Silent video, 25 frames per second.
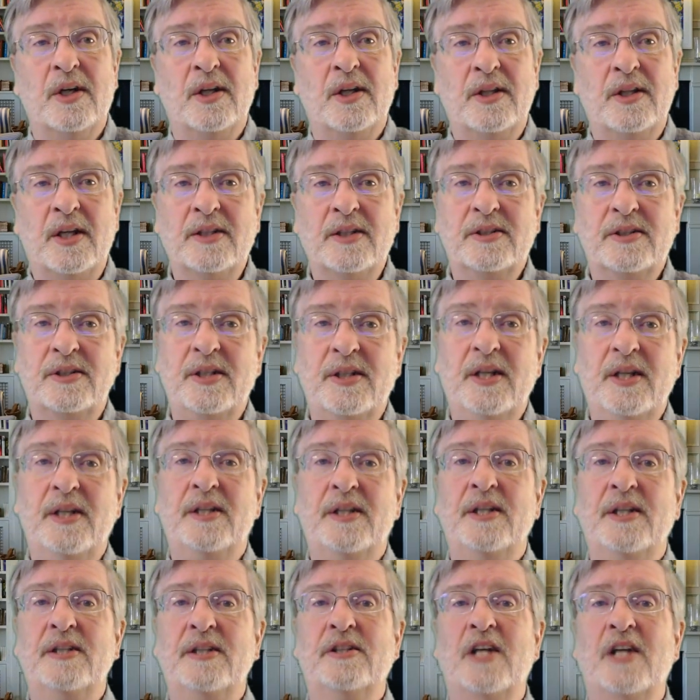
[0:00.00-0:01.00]
Thus, seeing
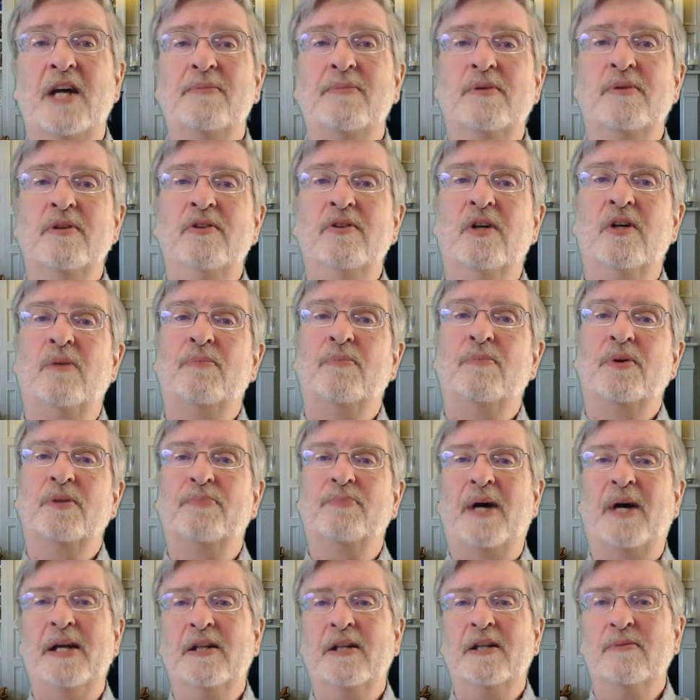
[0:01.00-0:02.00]
these types of numbers
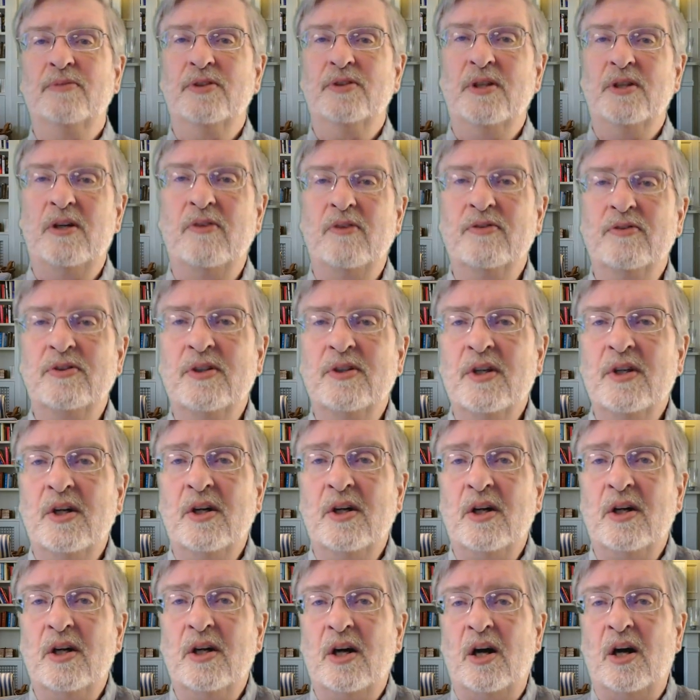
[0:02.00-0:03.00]
by themselves
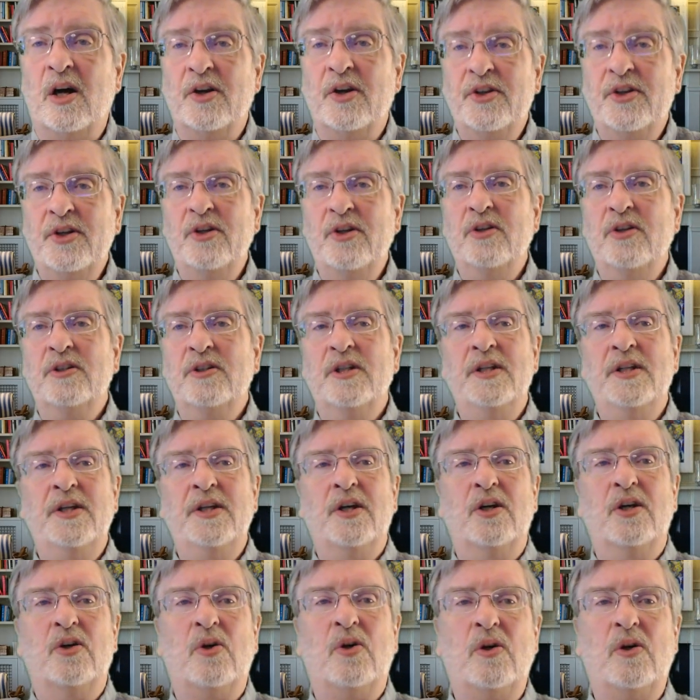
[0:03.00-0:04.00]
are used in the
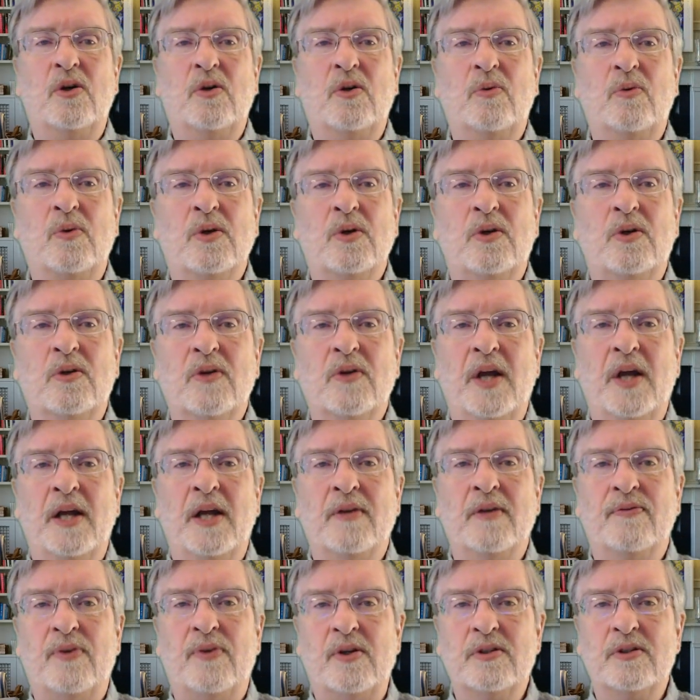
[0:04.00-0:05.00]
occult world
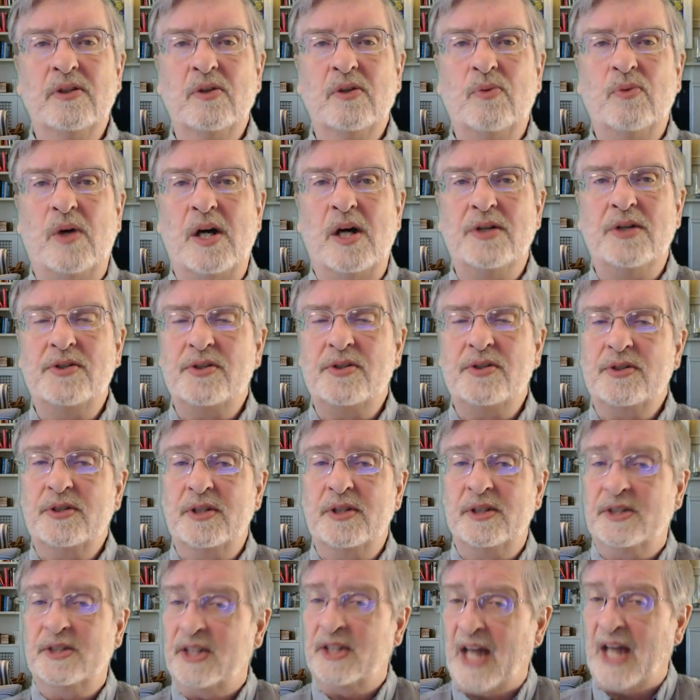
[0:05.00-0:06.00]
and fallen watchers
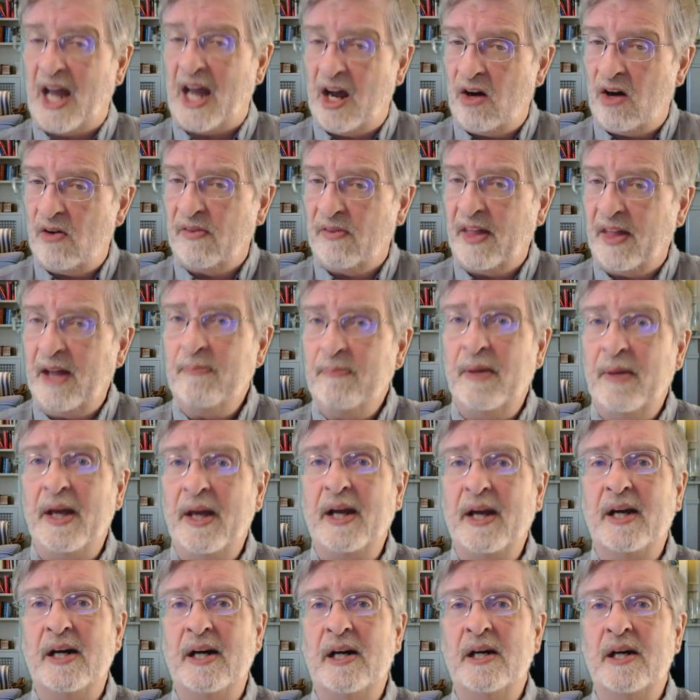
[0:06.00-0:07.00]
is how they
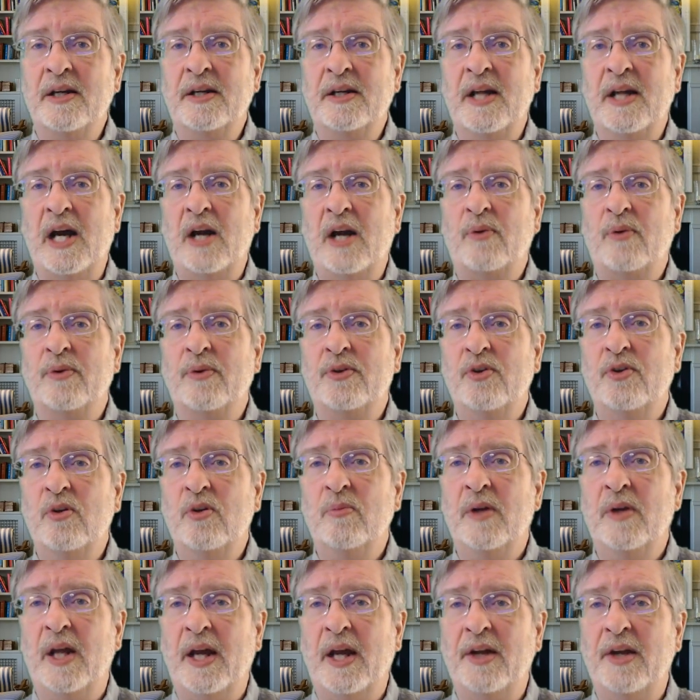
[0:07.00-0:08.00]
make contact with
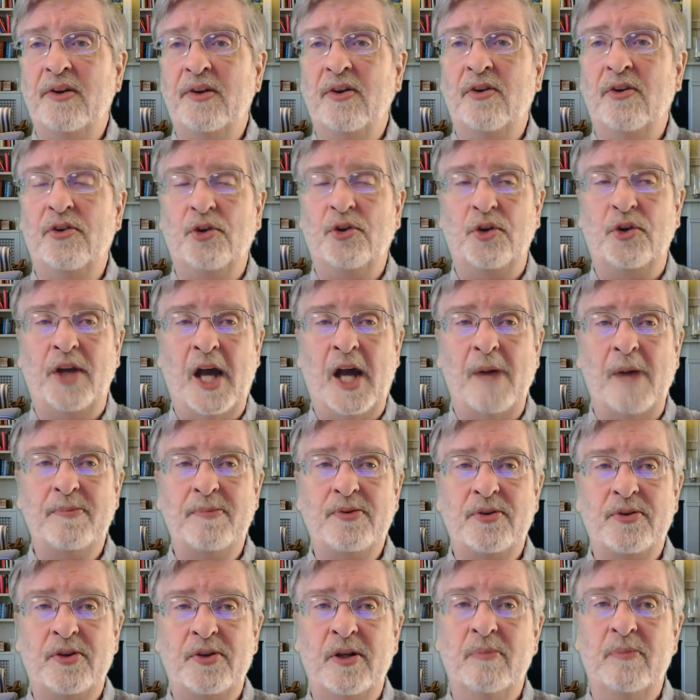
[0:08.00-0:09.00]
human agents to
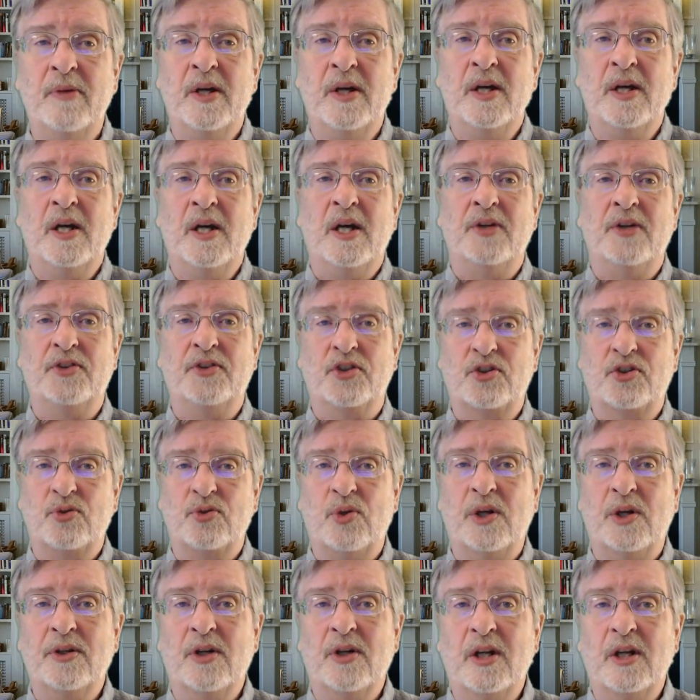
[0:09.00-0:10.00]
capture them and
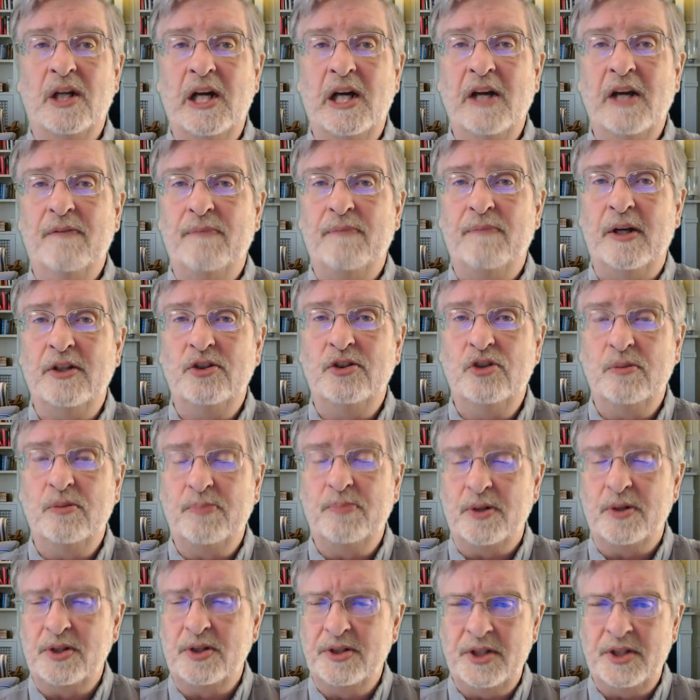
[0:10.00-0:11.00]
destroy their life by
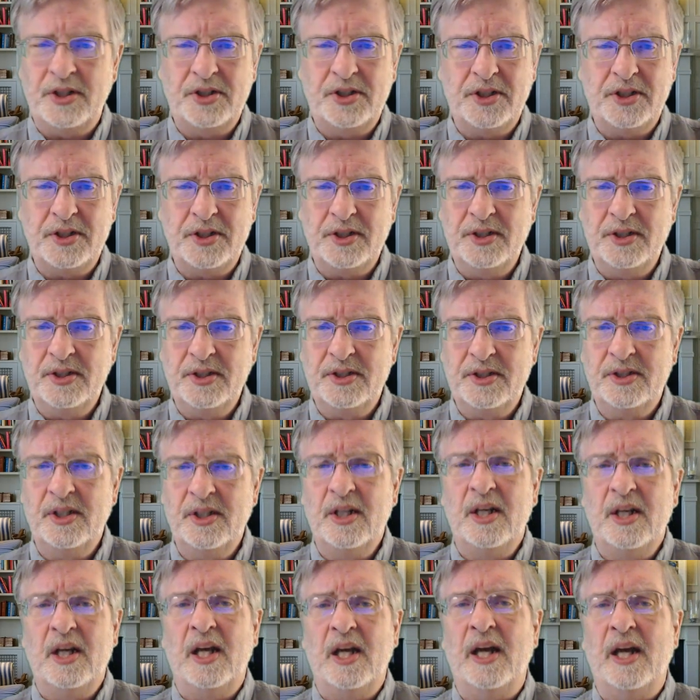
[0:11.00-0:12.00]
superstitions
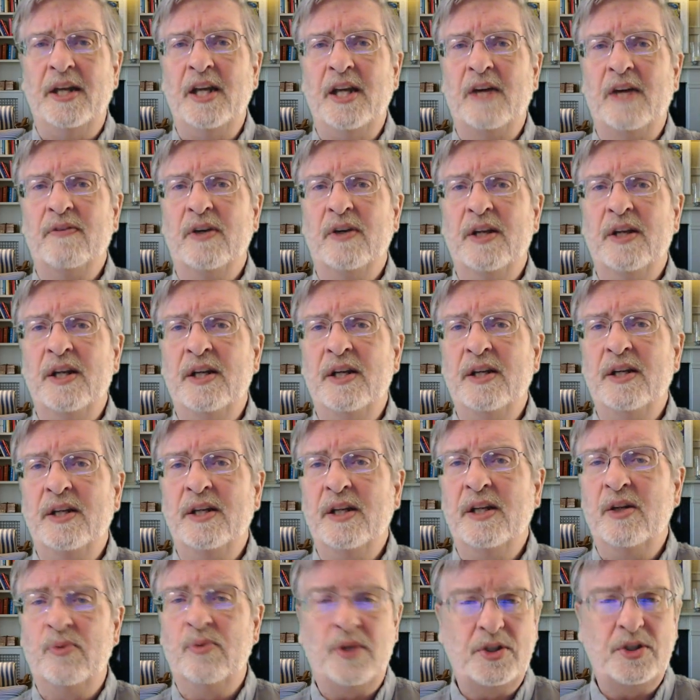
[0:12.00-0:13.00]
and
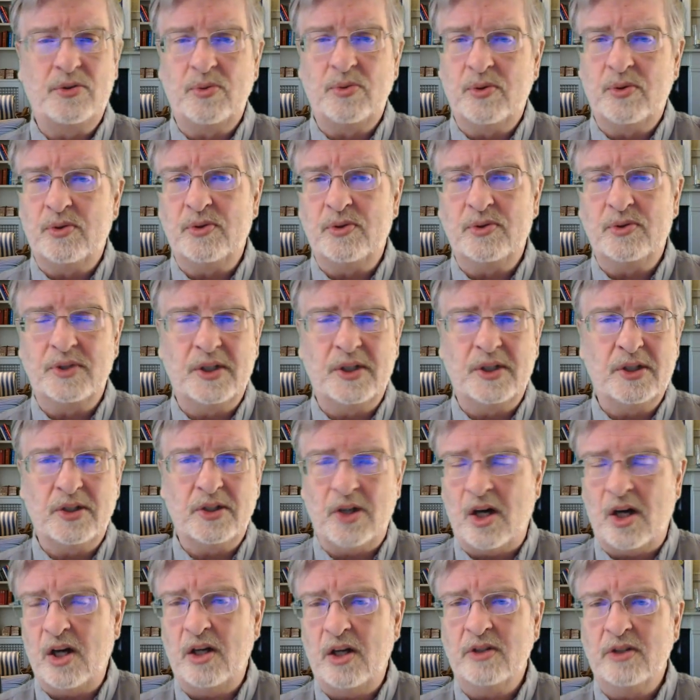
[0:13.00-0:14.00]
never-ending rituals and
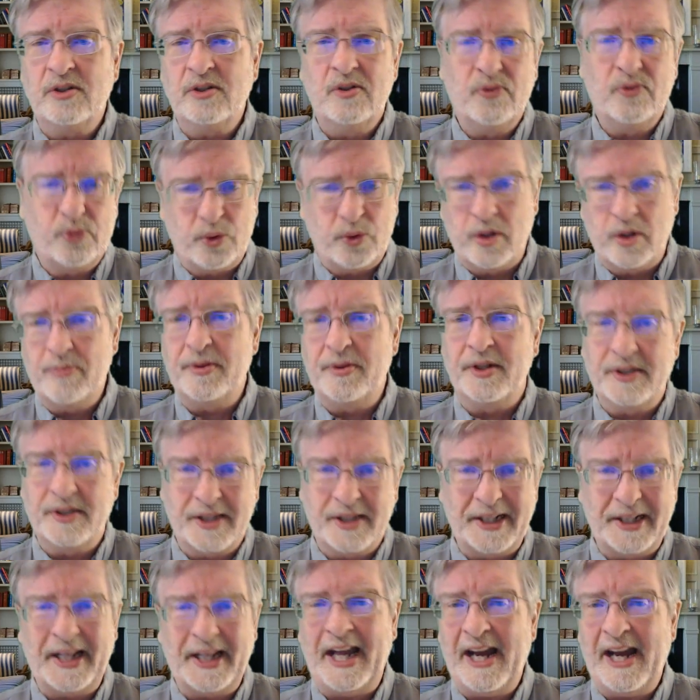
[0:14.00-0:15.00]
laws and formulas
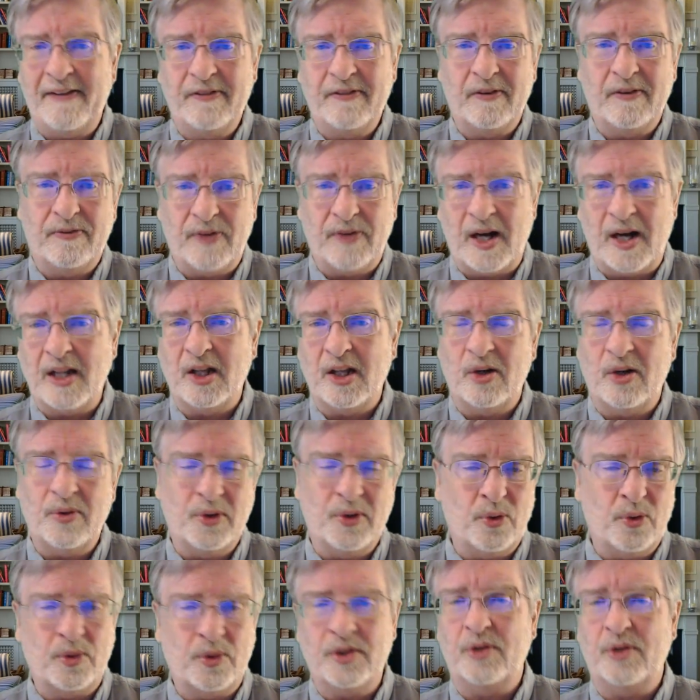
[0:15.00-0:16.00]
that they have to follow
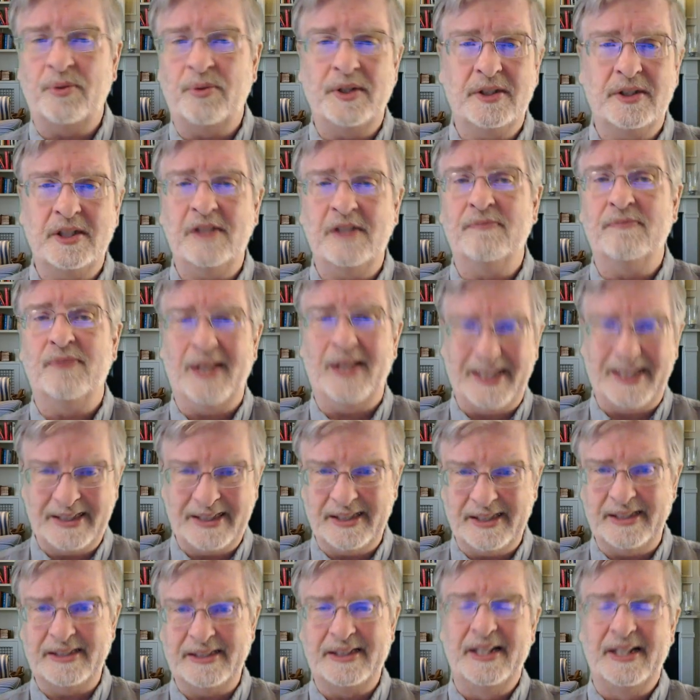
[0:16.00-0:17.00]
in order to receive
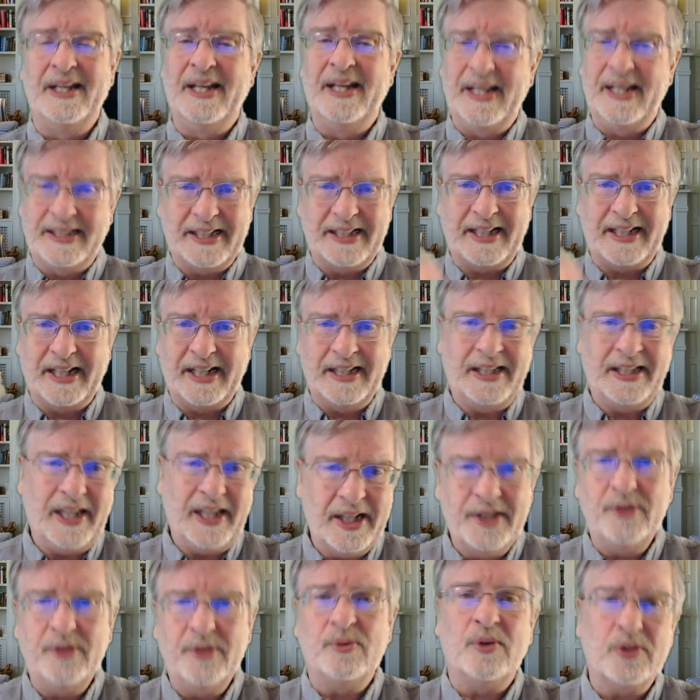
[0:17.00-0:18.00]
blessings. It's a
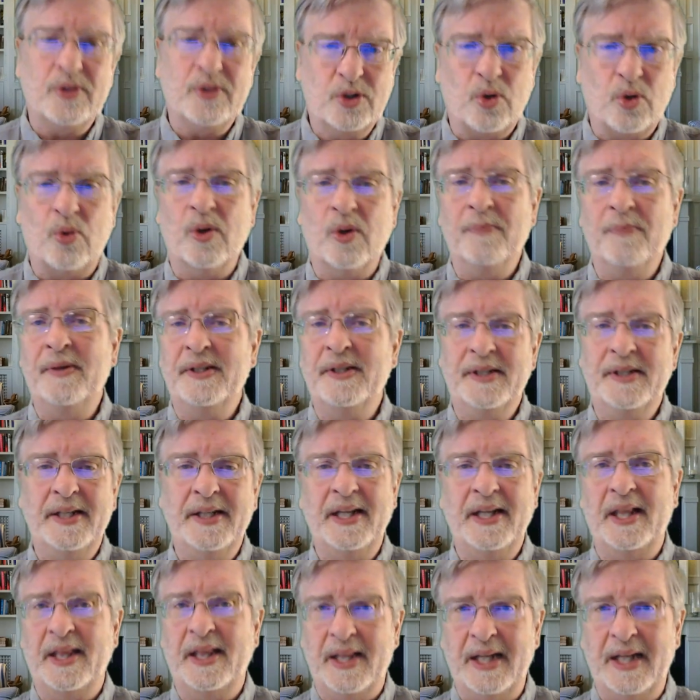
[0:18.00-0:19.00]
continual
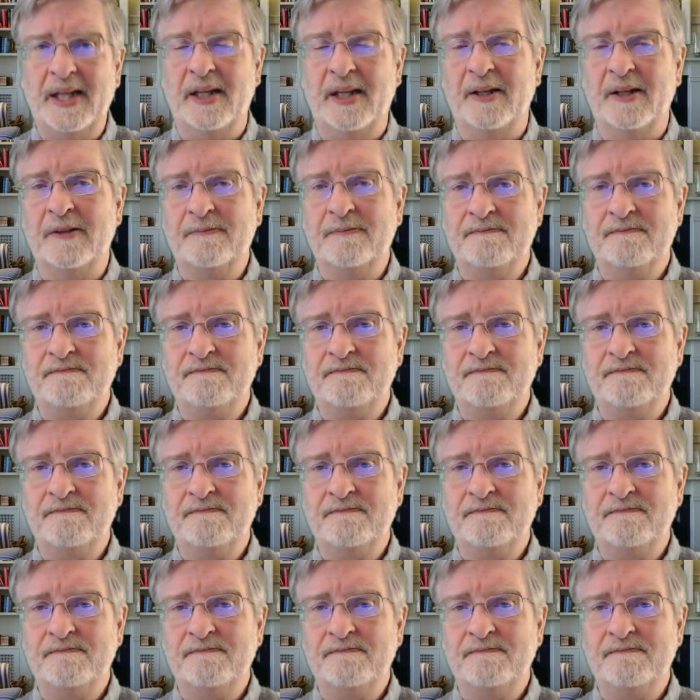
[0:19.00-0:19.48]
tormenting thing.